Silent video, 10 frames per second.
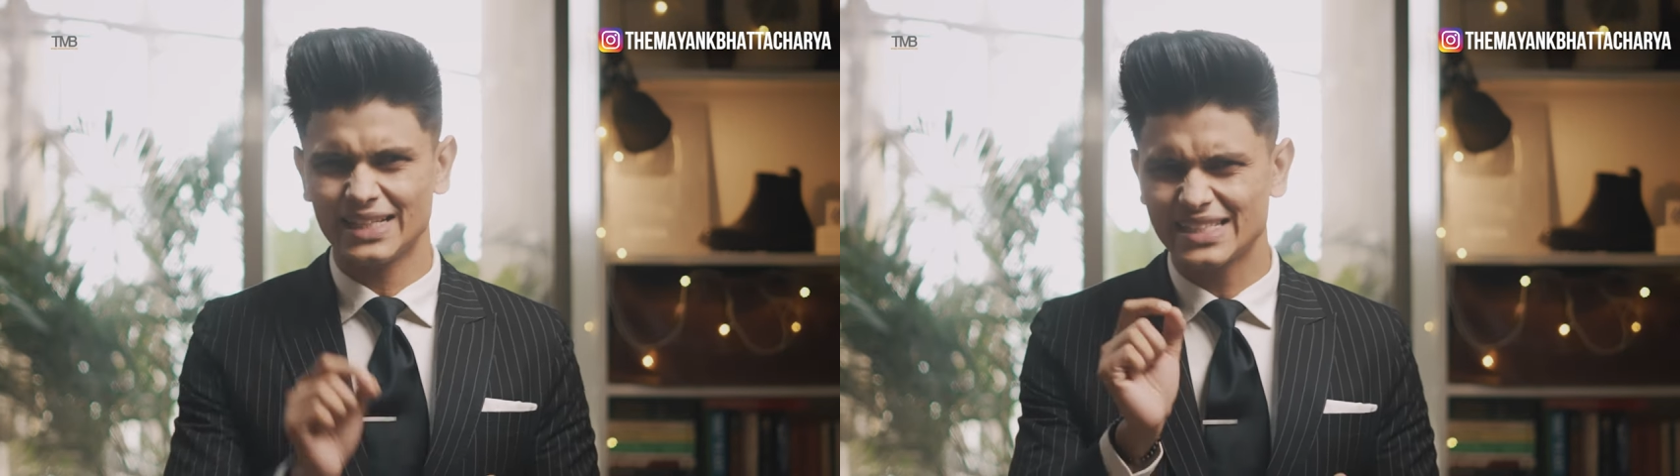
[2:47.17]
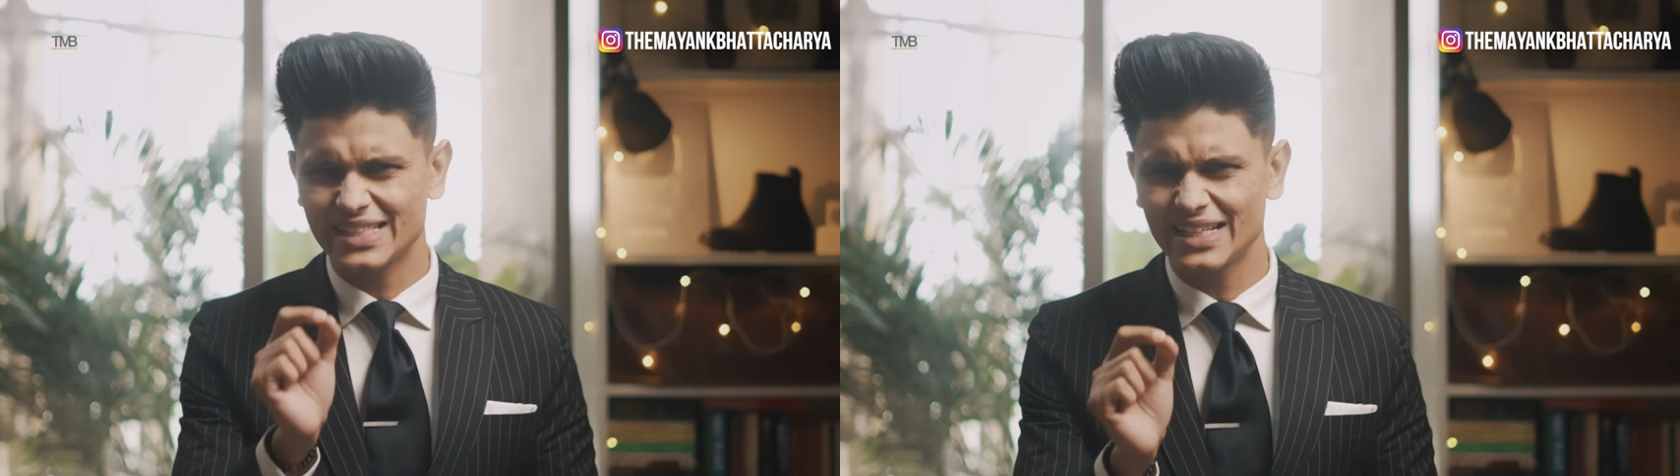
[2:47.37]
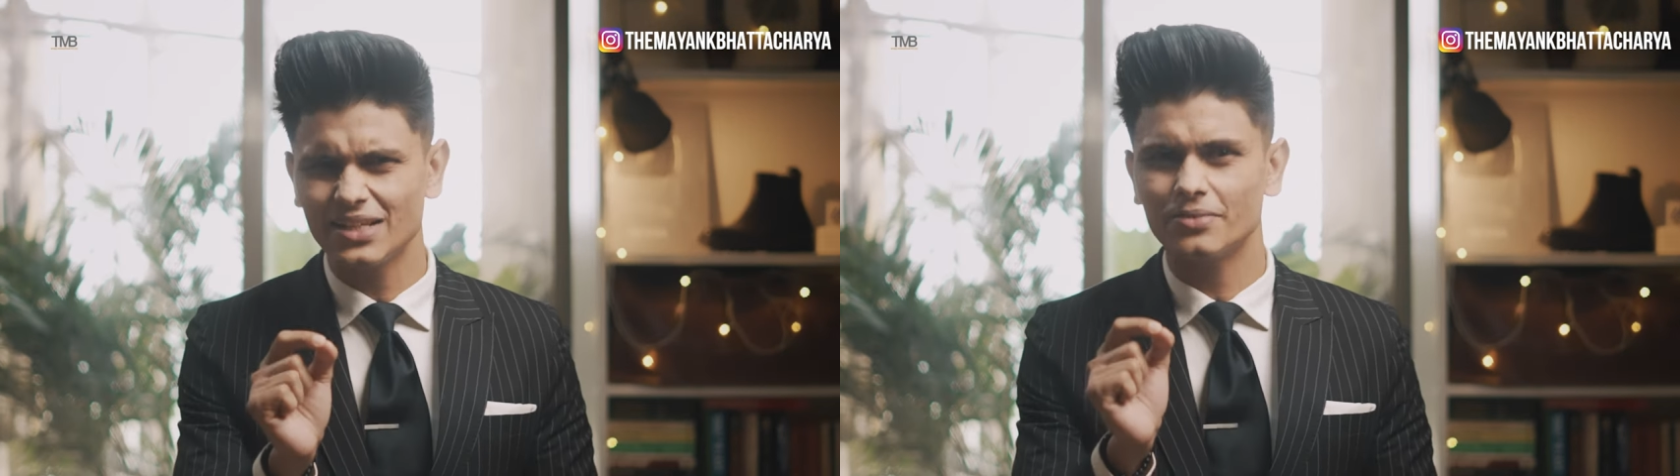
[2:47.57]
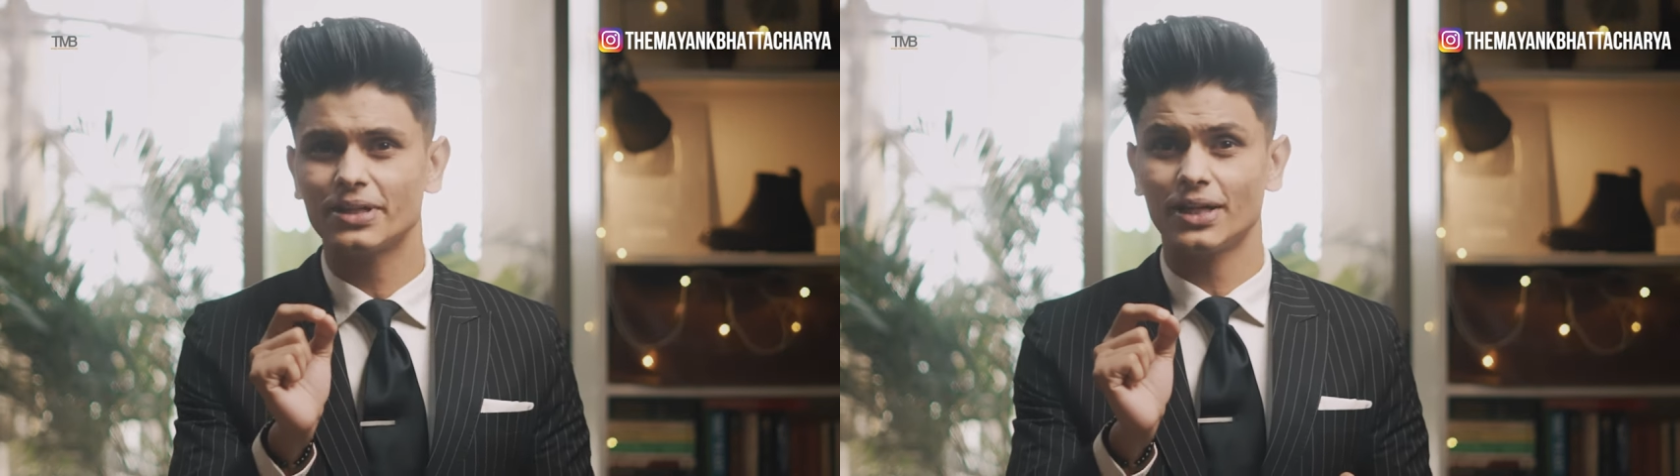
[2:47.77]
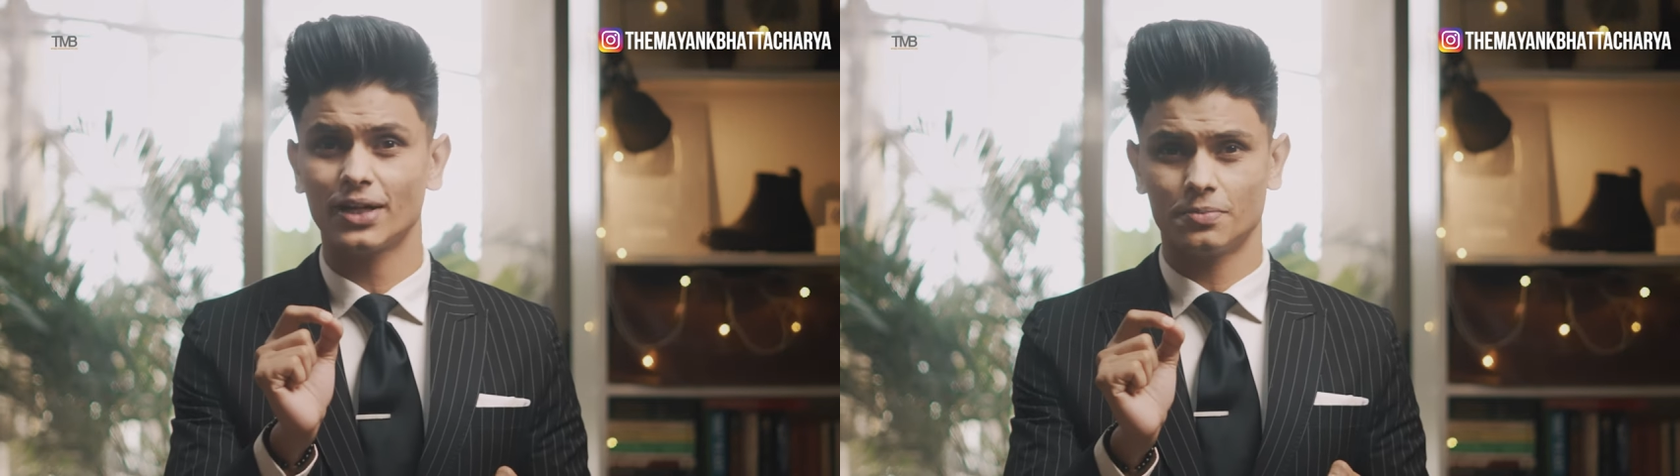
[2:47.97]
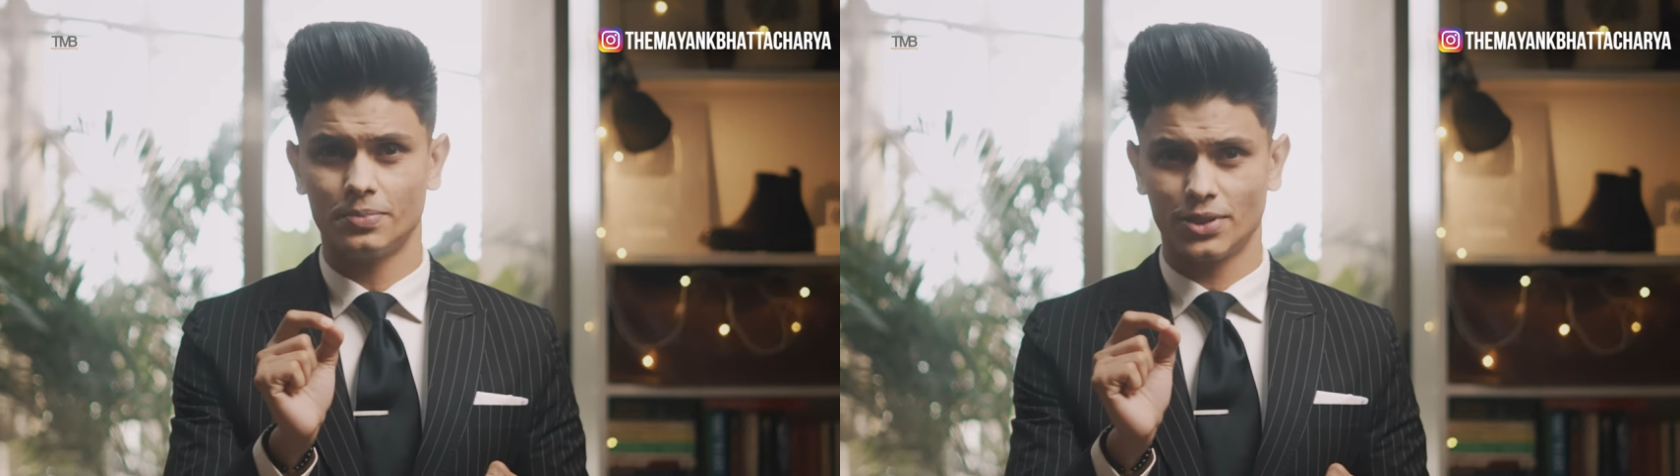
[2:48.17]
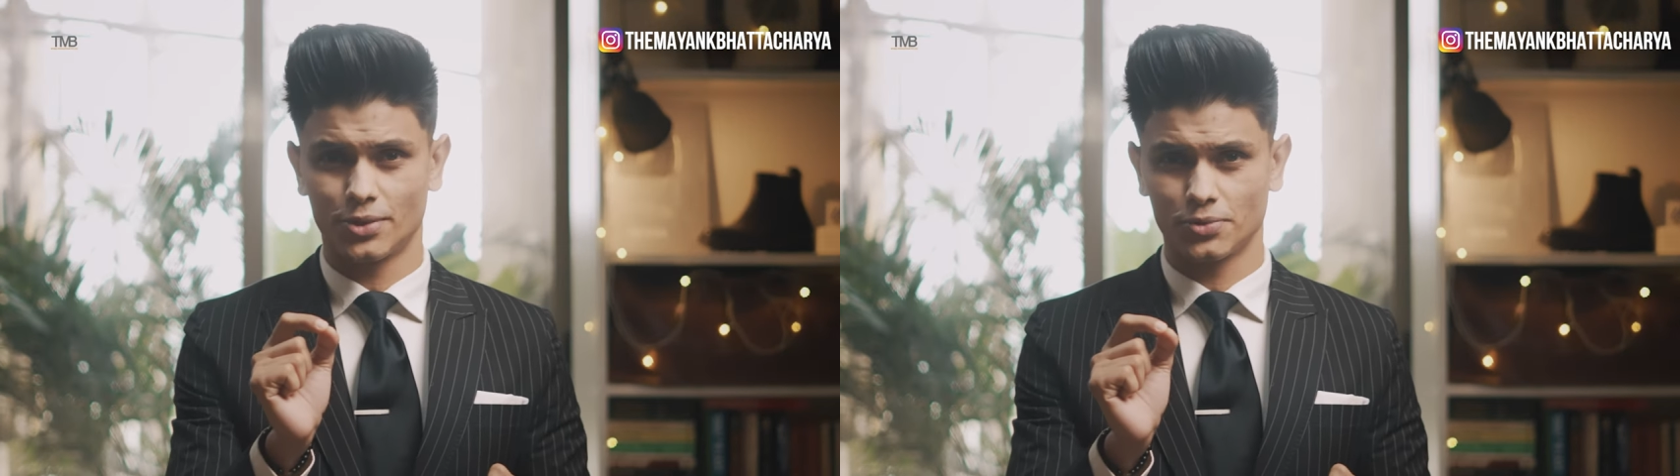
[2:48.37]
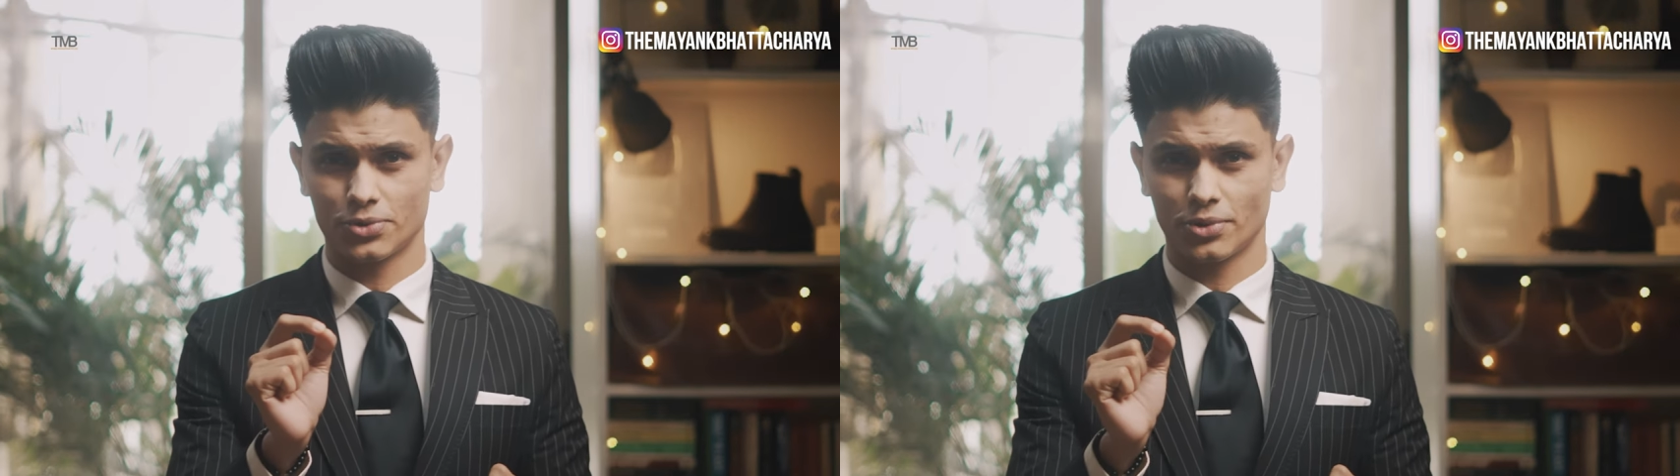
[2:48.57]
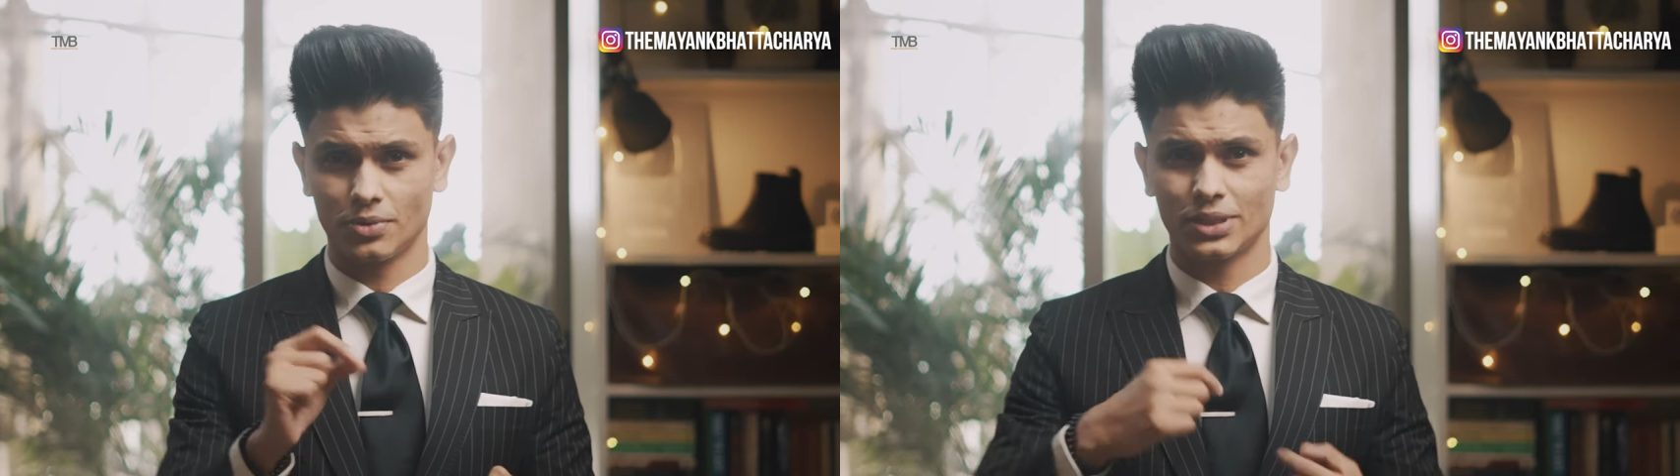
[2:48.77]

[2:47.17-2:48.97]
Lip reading: is still a very hard trick to solve,